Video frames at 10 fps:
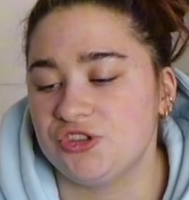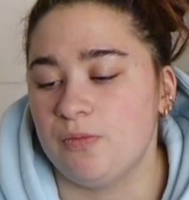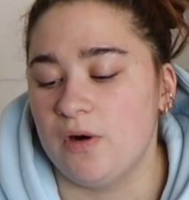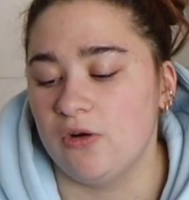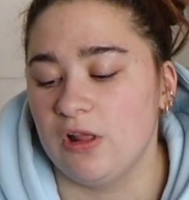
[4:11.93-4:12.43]

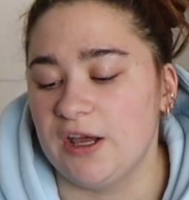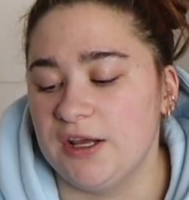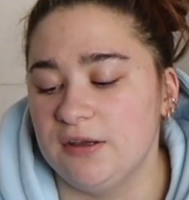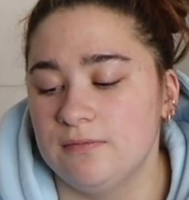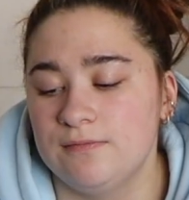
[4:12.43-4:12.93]

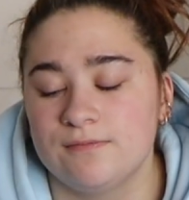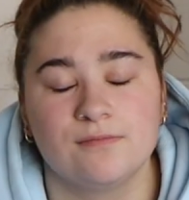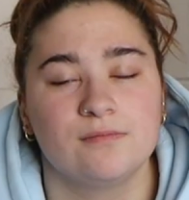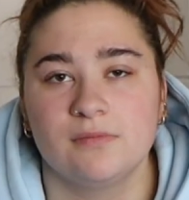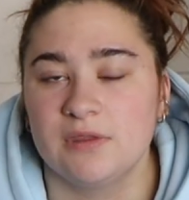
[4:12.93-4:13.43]
Chipotle.
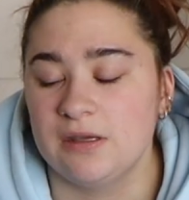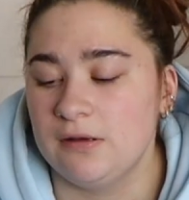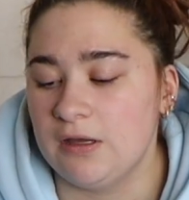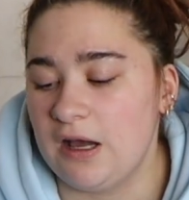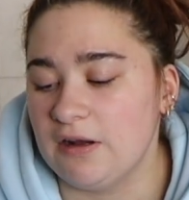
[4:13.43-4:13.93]

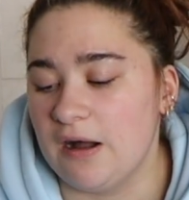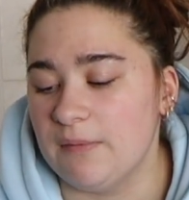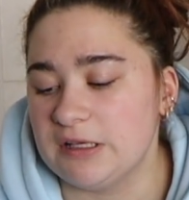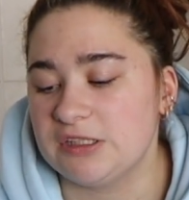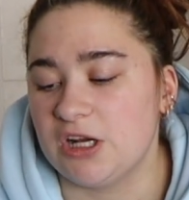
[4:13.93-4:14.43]
I got
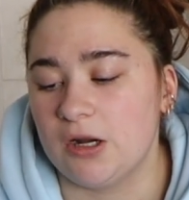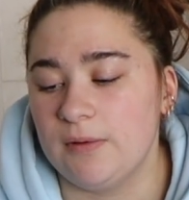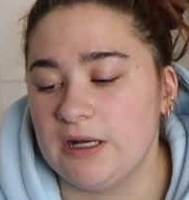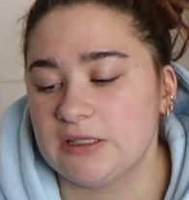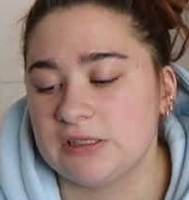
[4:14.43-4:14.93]
my
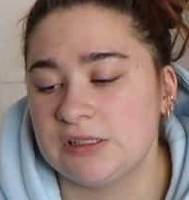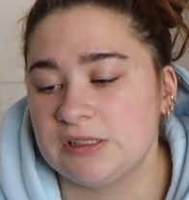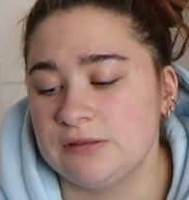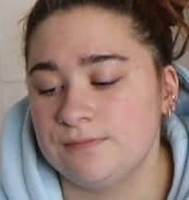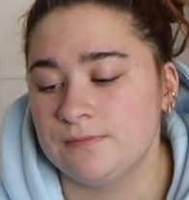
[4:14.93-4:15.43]
Starbucks,